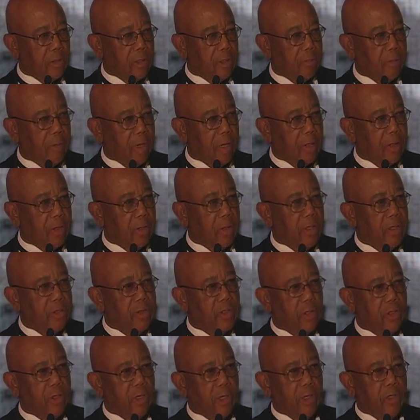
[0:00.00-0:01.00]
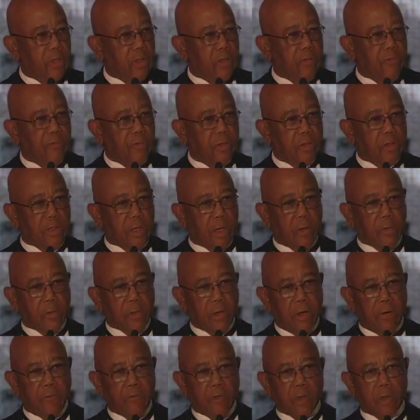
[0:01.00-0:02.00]
in medical education for South
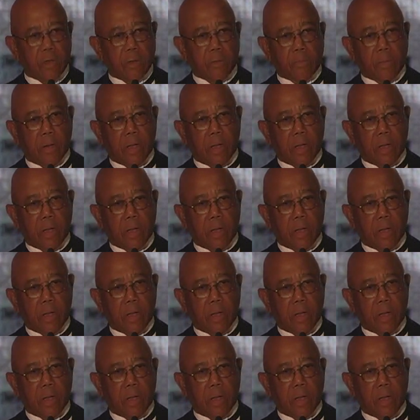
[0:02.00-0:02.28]
African